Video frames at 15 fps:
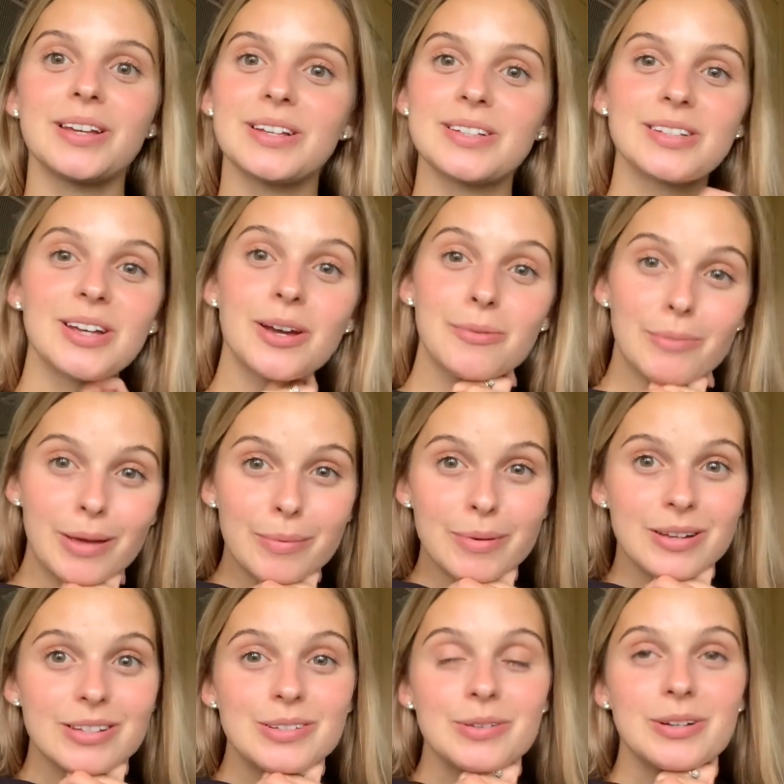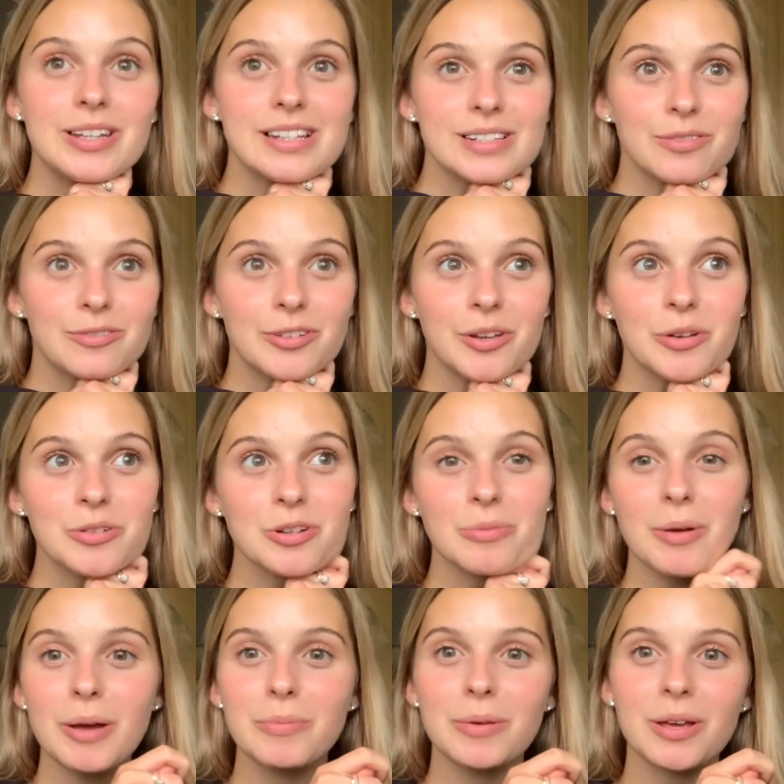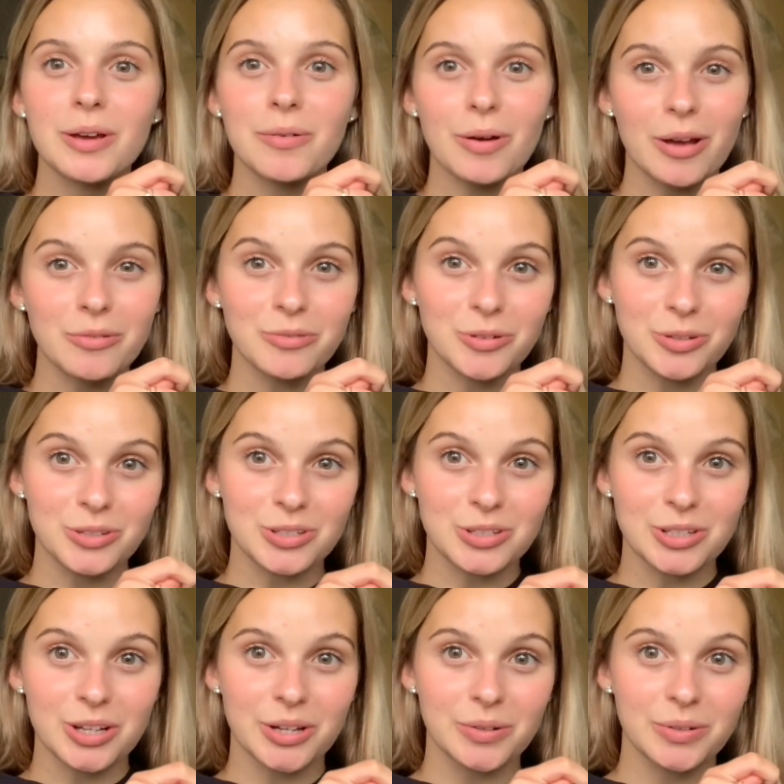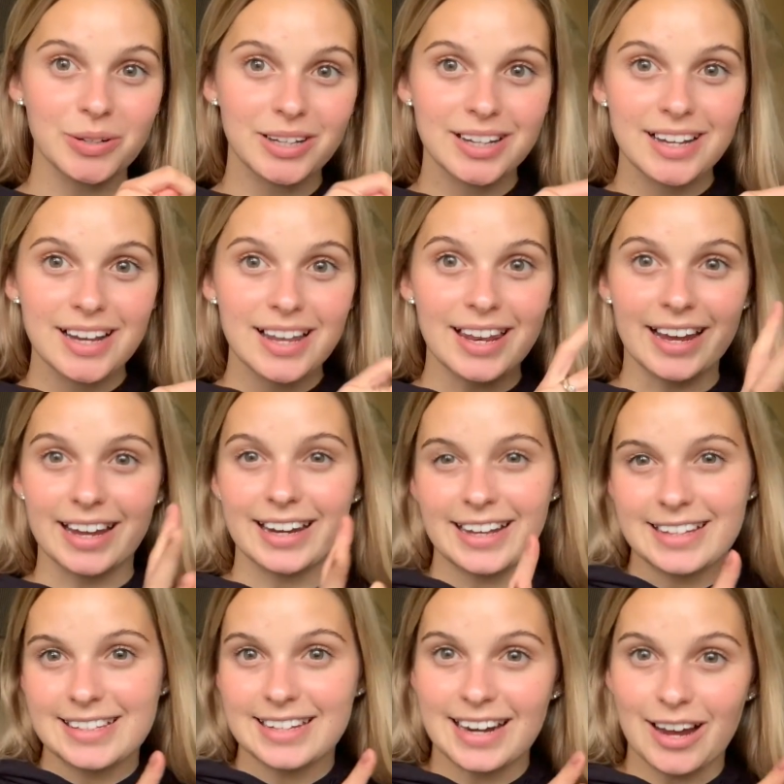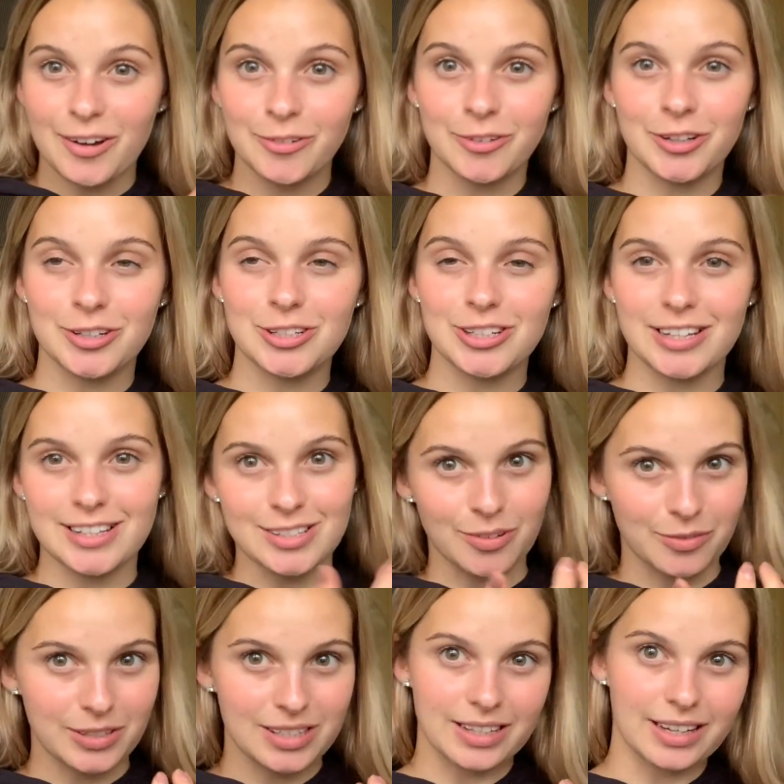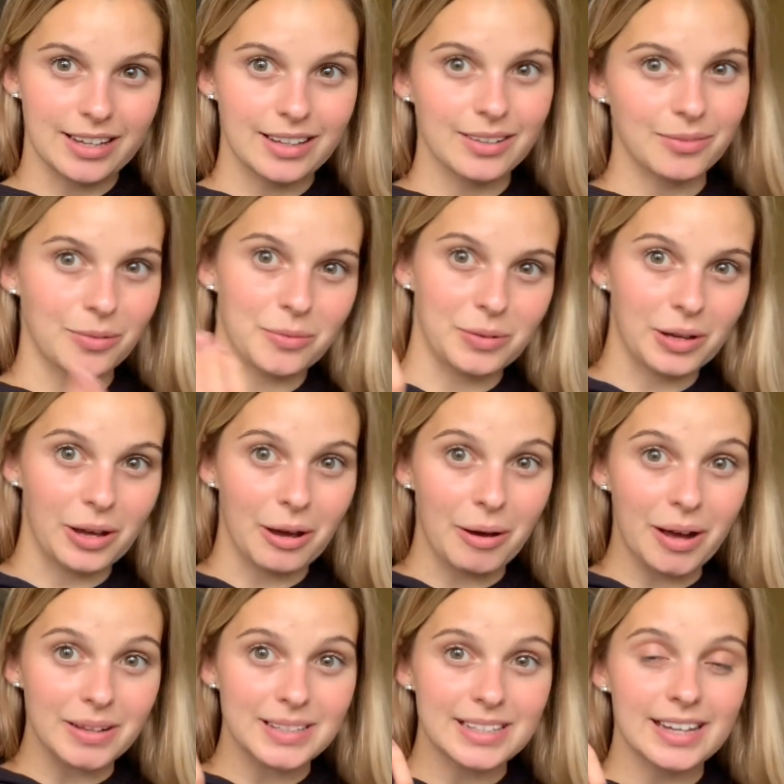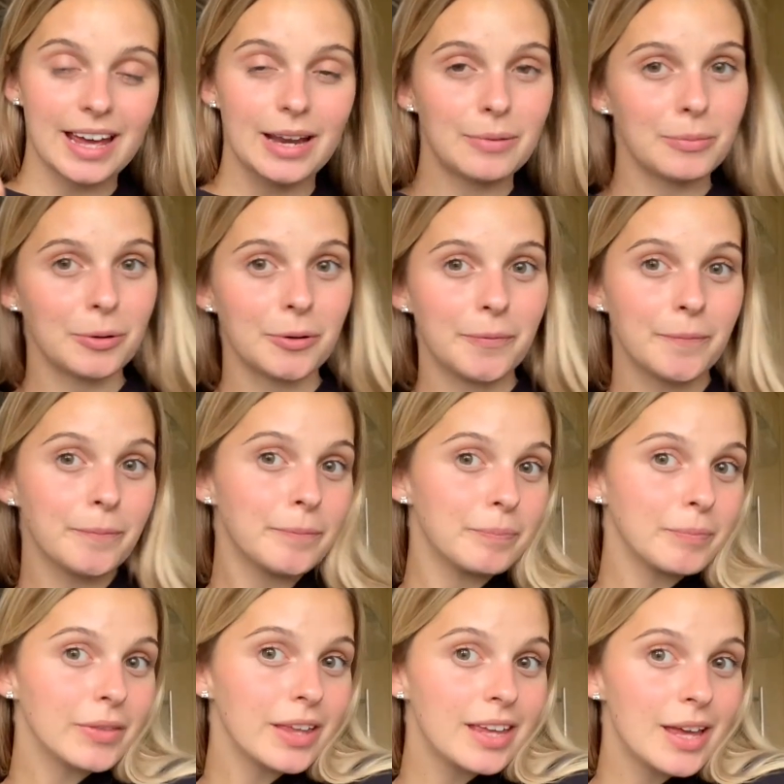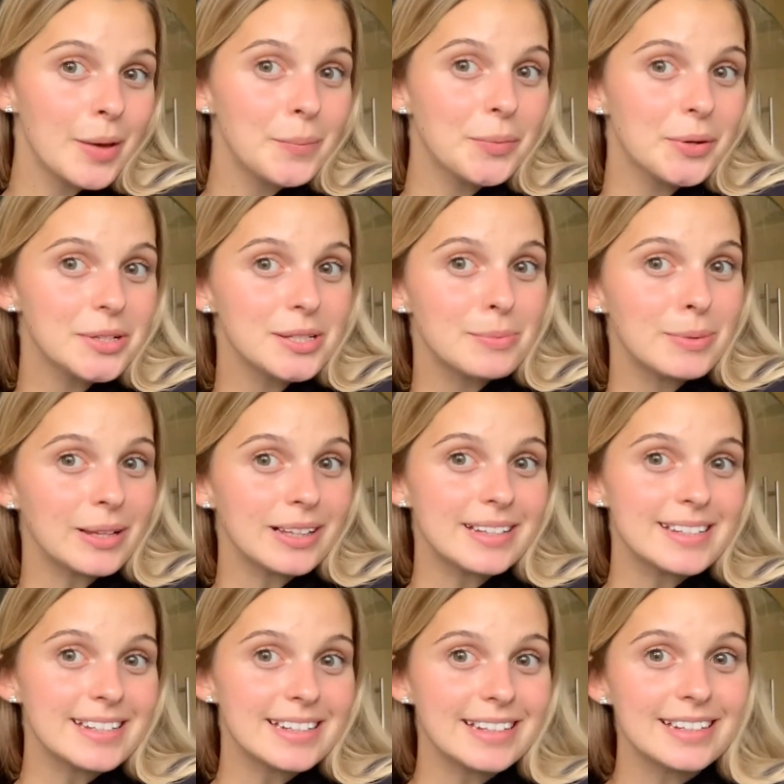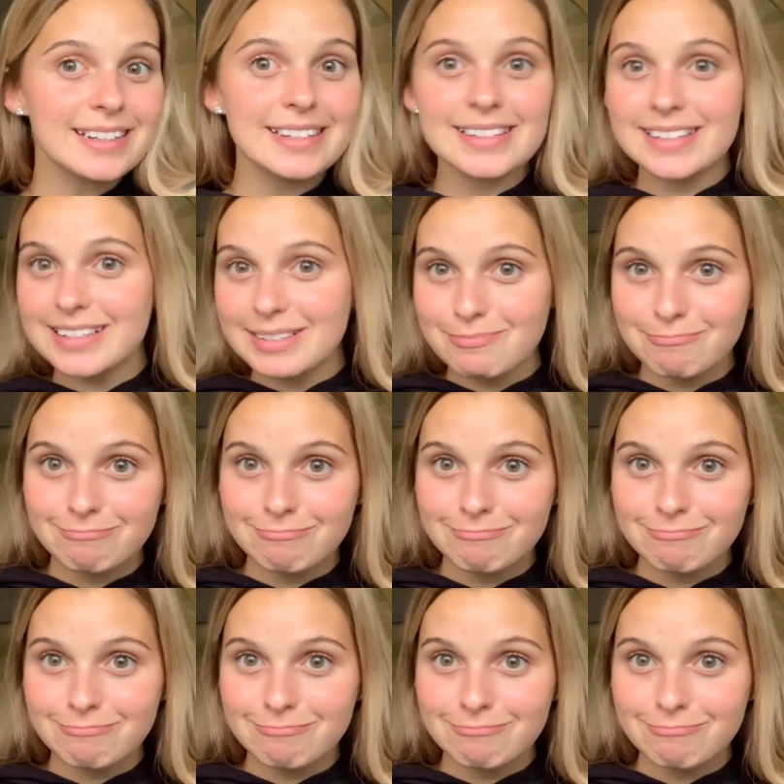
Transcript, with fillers: so maybe I'll do one of these in future it might be quite fun to do like an eating out version of this obviously when we can go out again but possibilities